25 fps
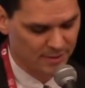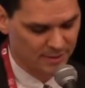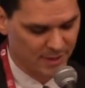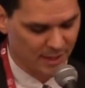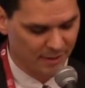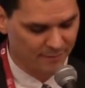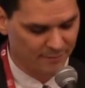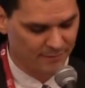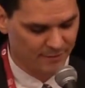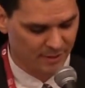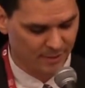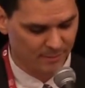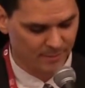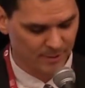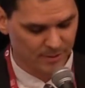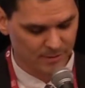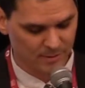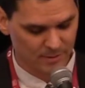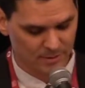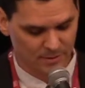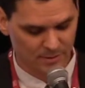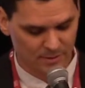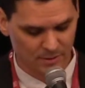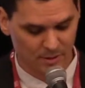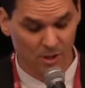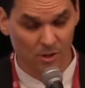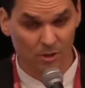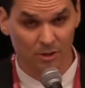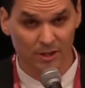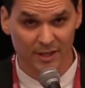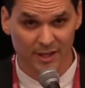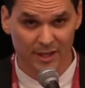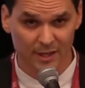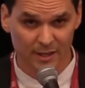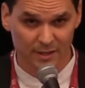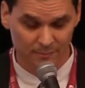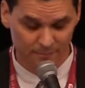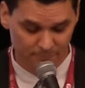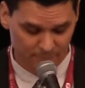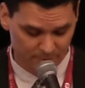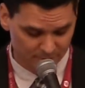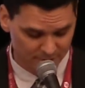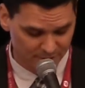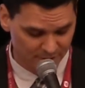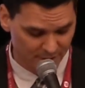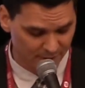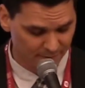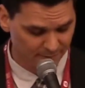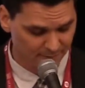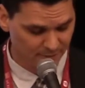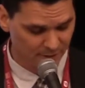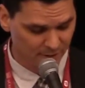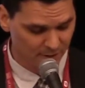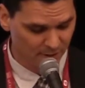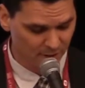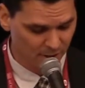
Dave Timmons, an All-Canadian free safety.